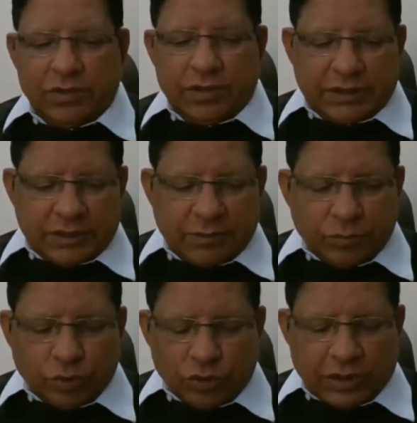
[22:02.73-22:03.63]
a little
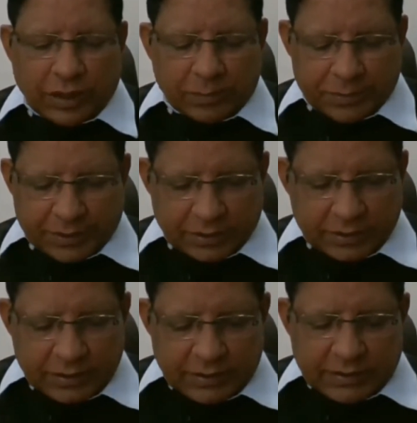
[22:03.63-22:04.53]
more capital.
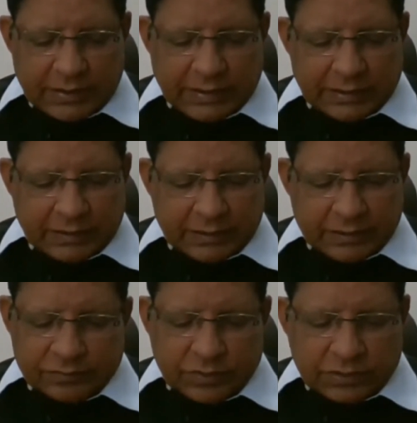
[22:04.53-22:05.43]
And
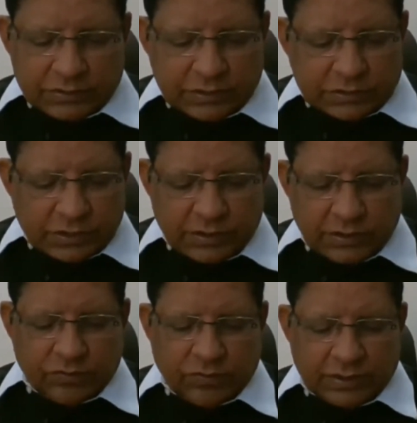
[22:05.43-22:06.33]
the
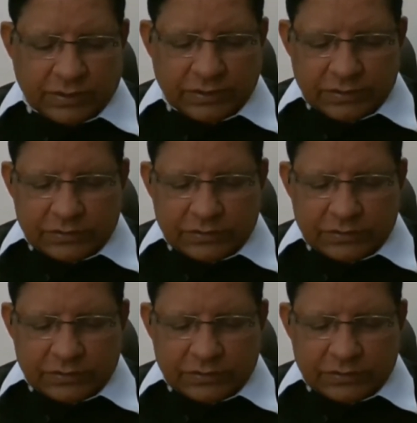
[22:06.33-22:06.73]
third one,